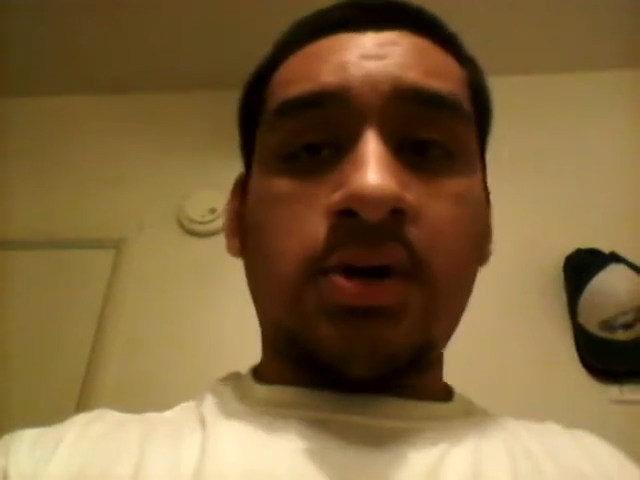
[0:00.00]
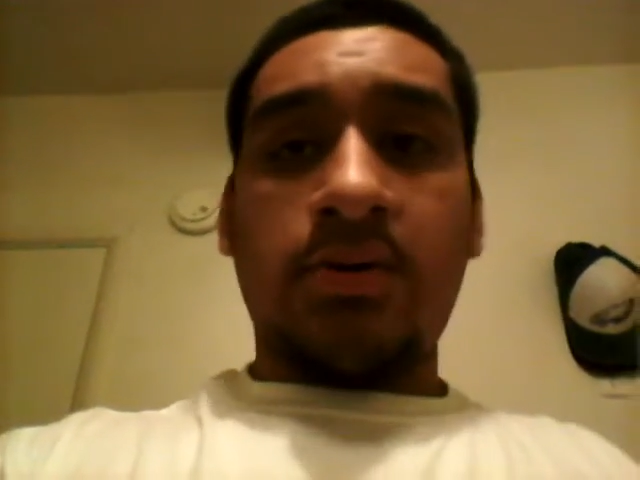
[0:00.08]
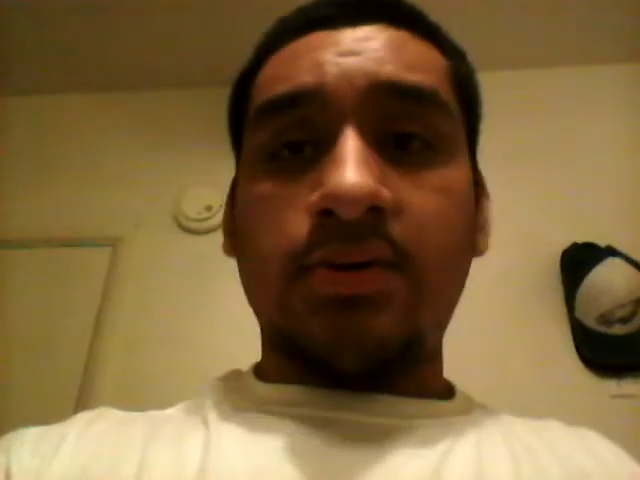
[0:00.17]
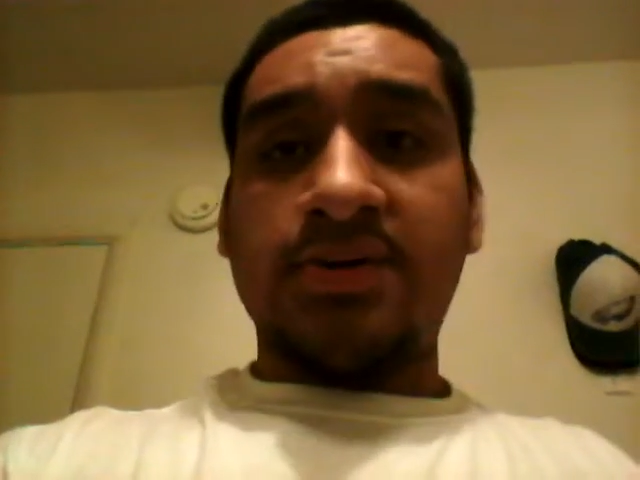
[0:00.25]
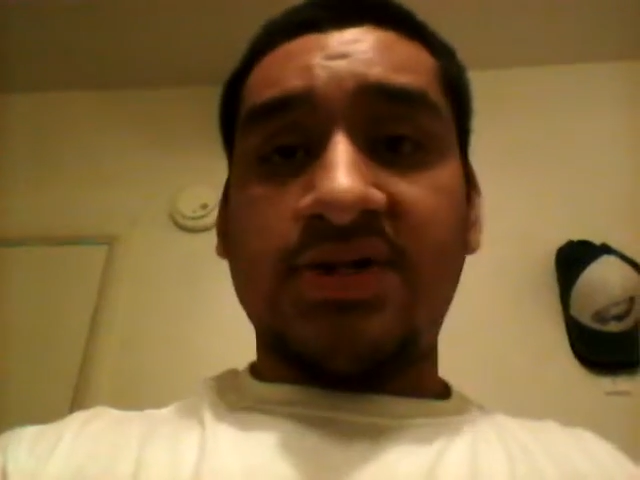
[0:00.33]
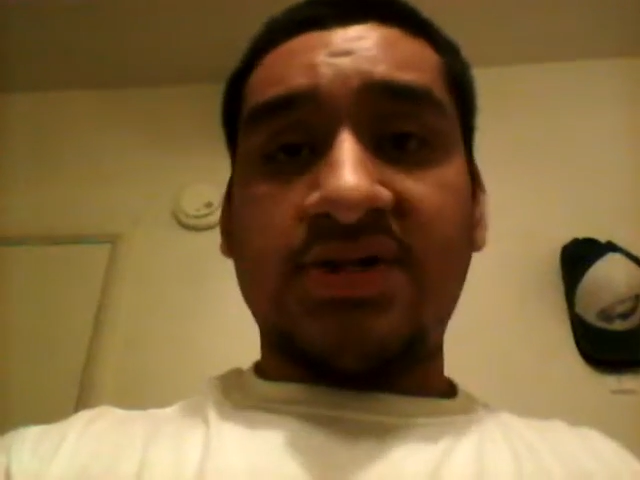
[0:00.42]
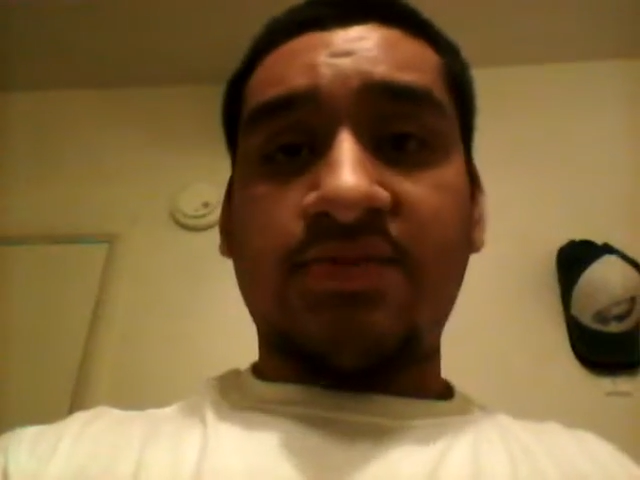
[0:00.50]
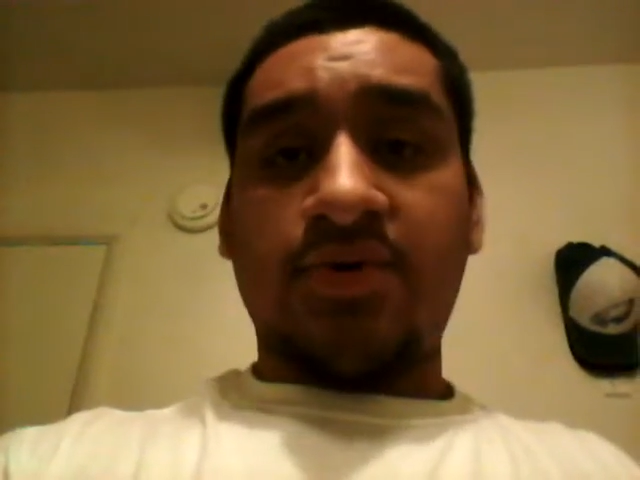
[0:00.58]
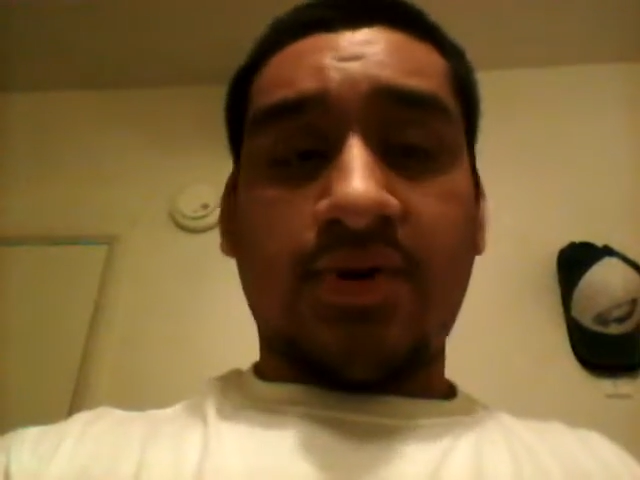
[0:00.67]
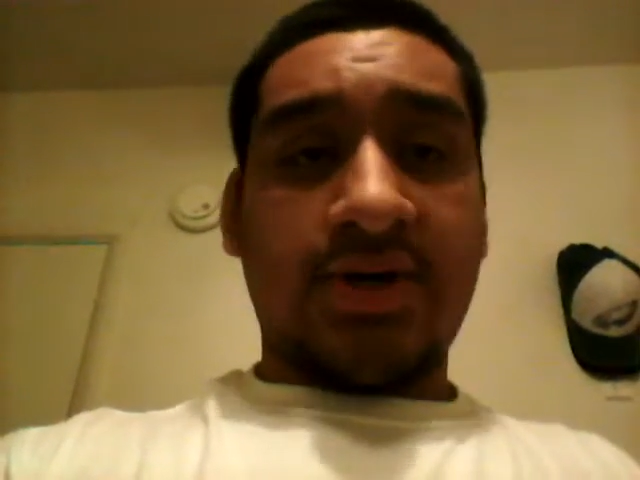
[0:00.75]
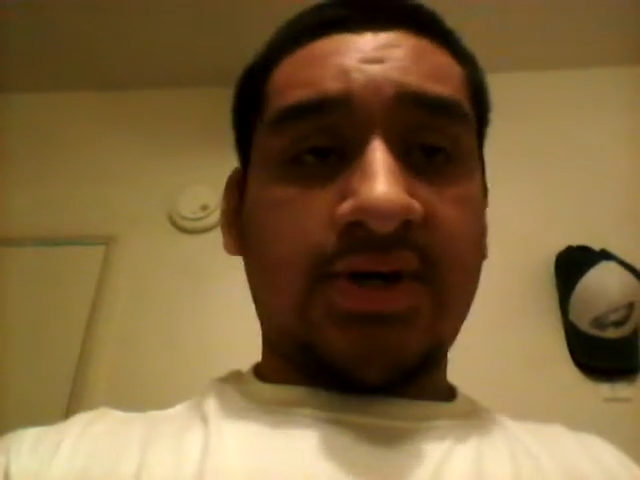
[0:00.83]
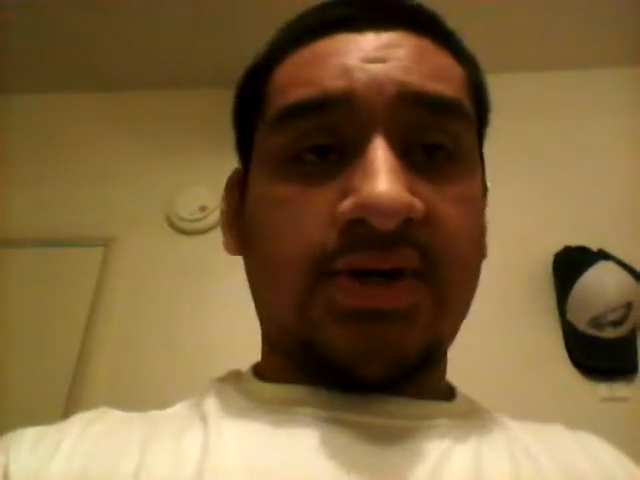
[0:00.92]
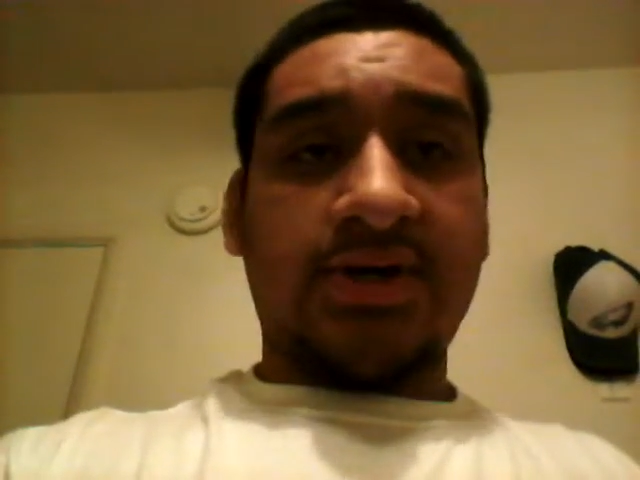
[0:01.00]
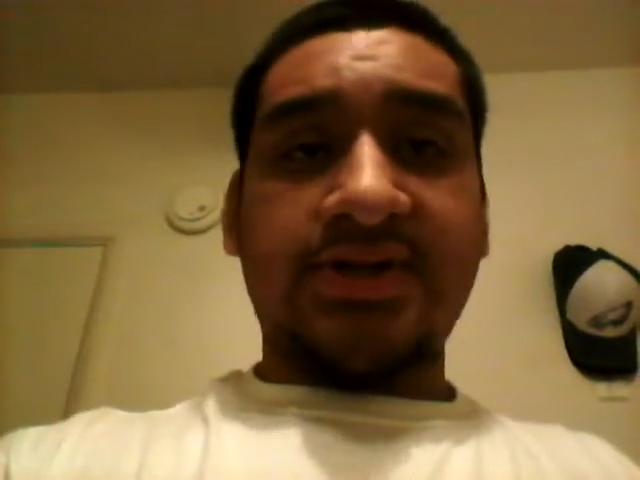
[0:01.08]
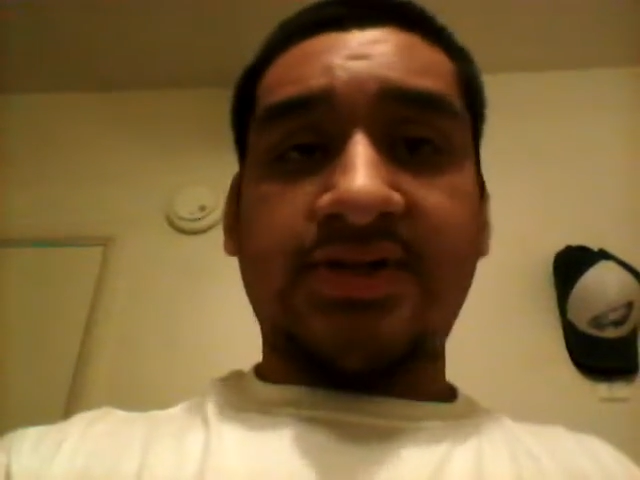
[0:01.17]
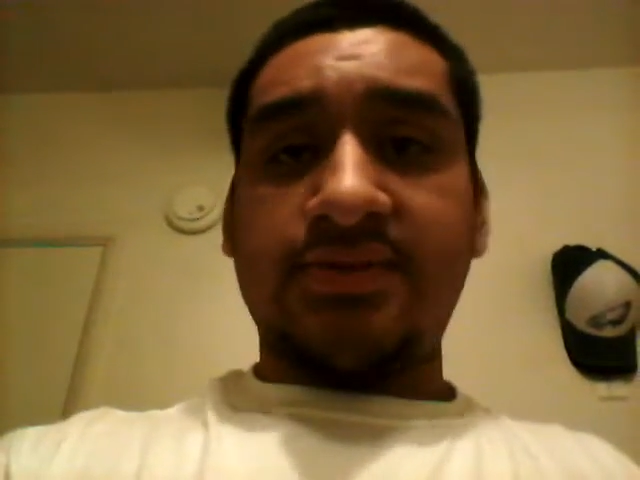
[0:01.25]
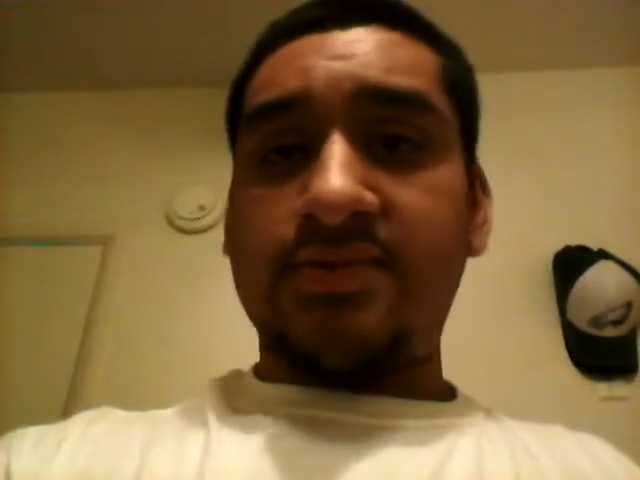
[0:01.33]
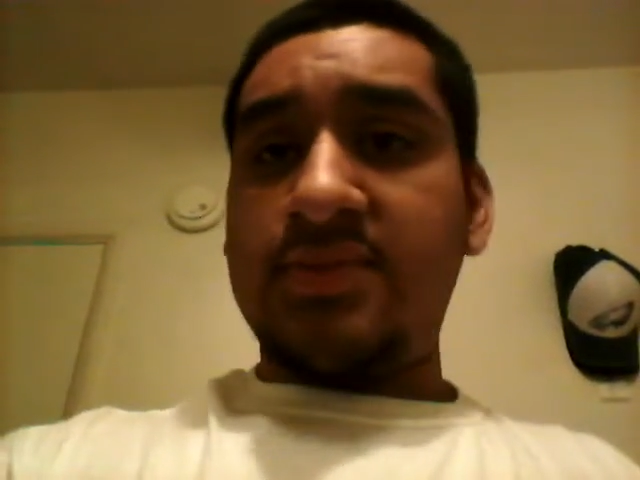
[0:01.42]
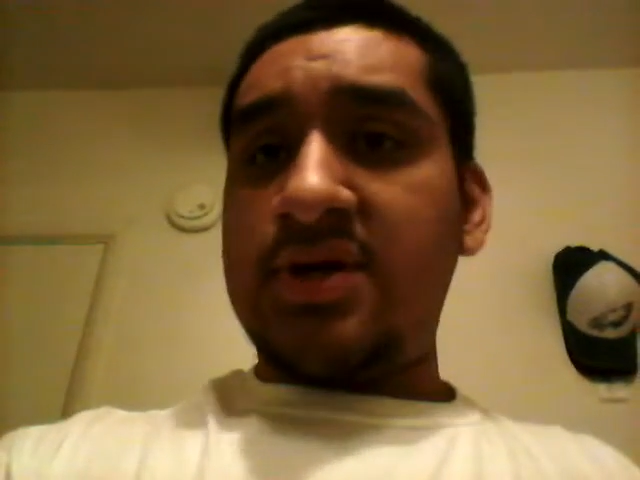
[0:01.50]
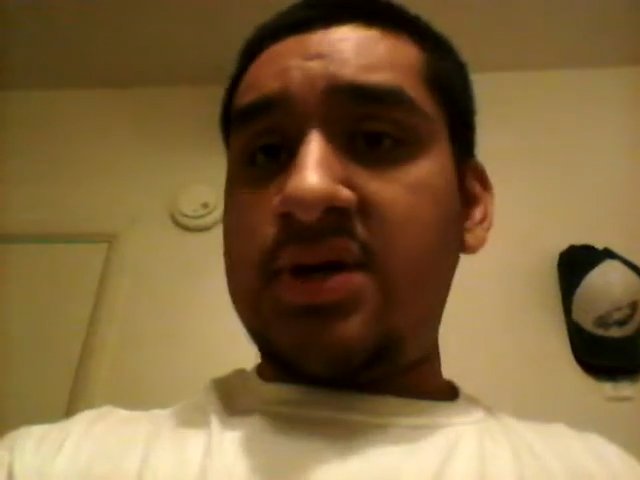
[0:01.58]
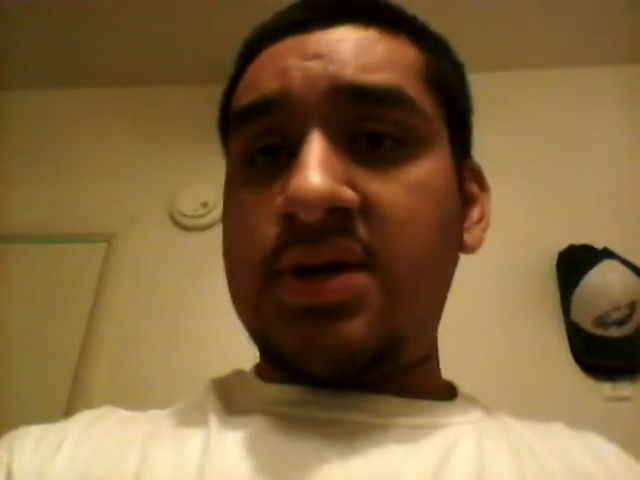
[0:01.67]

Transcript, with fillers: which is pretty awesome.